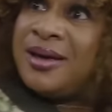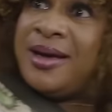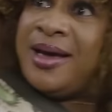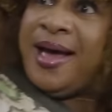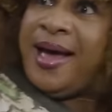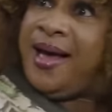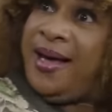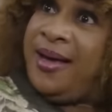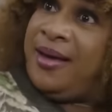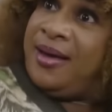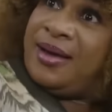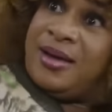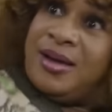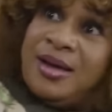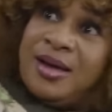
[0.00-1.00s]
Eh?
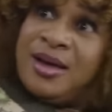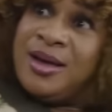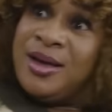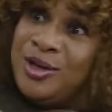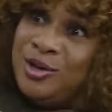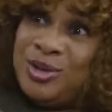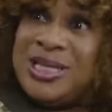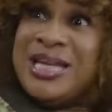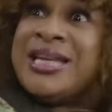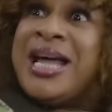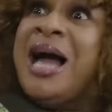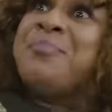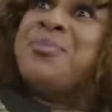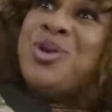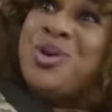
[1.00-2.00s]
You think
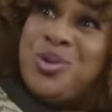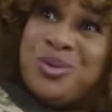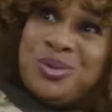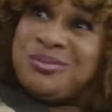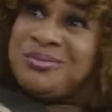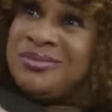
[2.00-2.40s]
I'm you?